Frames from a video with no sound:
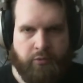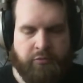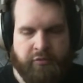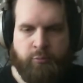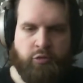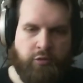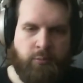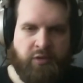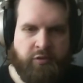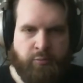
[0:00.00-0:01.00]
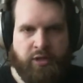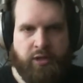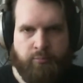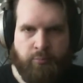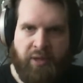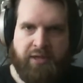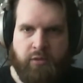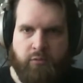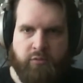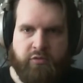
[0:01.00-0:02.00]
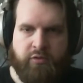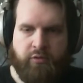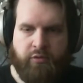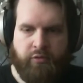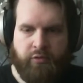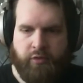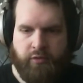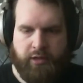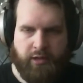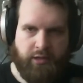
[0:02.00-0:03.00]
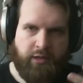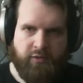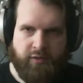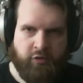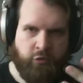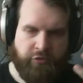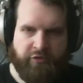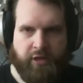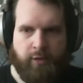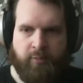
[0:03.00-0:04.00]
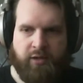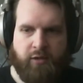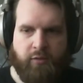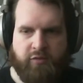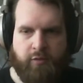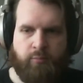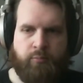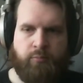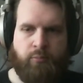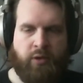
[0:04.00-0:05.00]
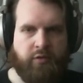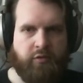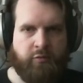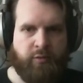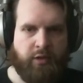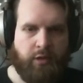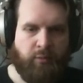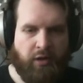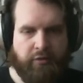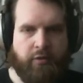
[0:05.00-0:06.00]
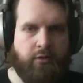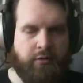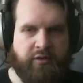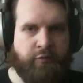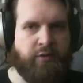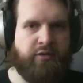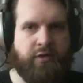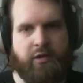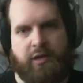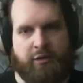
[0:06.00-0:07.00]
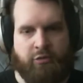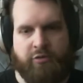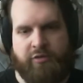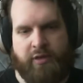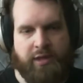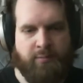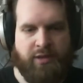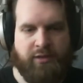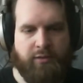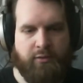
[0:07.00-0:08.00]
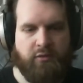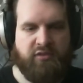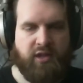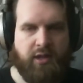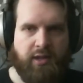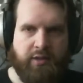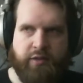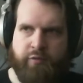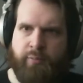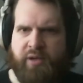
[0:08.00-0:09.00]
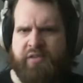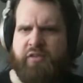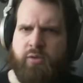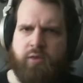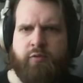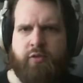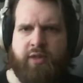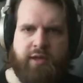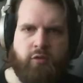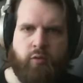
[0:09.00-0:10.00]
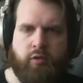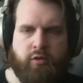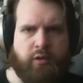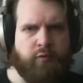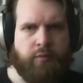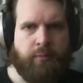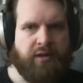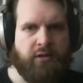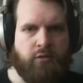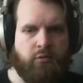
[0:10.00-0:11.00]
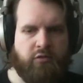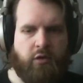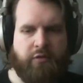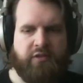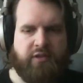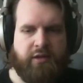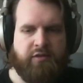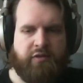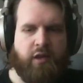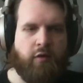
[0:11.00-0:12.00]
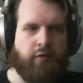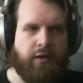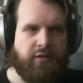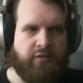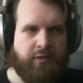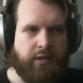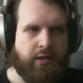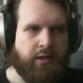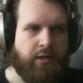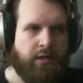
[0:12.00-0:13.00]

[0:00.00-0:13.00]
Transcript: some shoulder buttons bring up menus that are like a contextual sliding menus. Some buttons bring up other different contextual sliding menus. Different buttons do different things when you're in different menus, all this kind of stuff. And it's like,